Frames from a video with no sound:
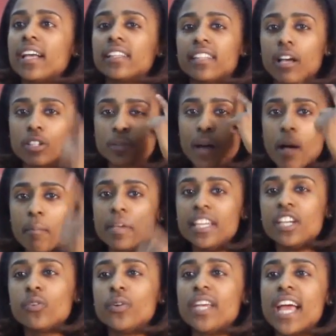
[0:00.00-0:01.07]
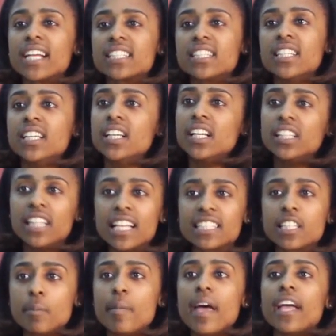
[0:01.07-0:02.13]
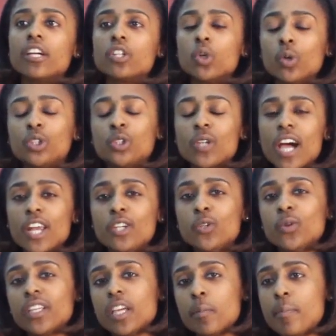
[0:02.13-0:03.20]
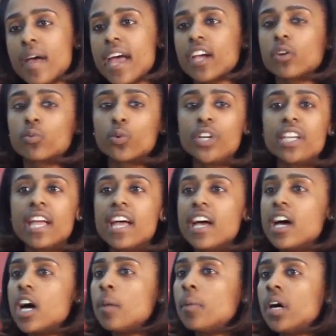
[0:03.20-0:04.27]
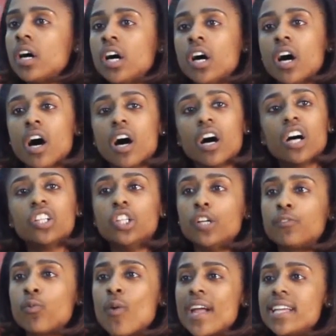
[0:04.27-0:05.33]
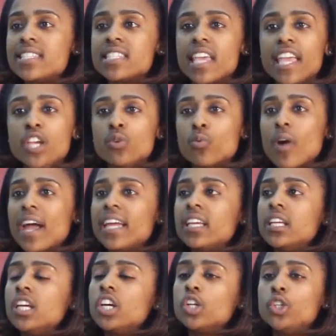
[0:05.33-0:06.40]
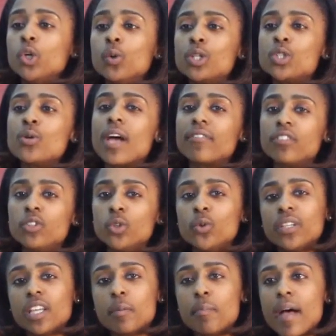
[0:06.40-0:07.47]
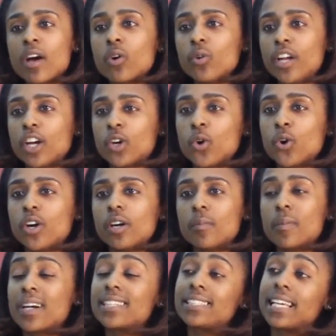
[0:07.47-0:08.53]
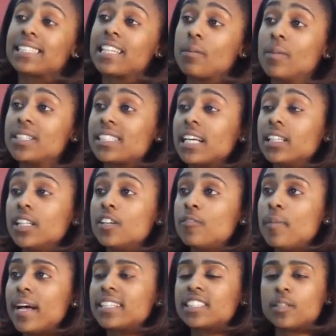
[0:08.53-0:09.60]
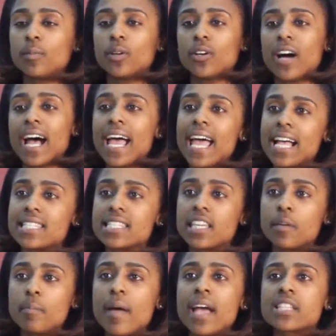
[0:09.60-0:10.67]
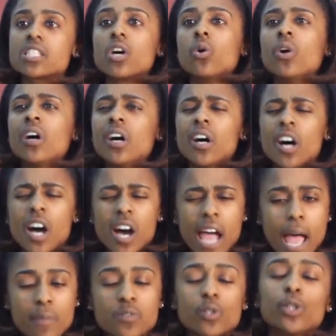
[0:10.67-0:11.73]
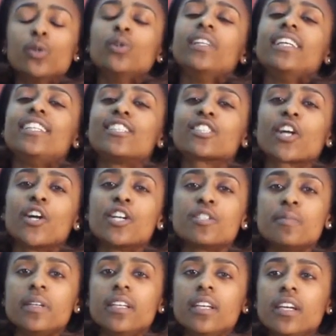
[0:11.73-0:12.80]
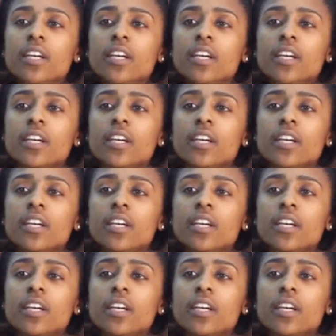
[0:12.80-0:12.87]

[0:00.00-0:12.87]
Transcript: That was my immediate reaction. Let's get back. Do what you got to do to get back. Rehab, lift weights, eat right. Do what you have to do to get back on that court, because that's how much I love basketball. I had to get back. So absolutely it discouraged me.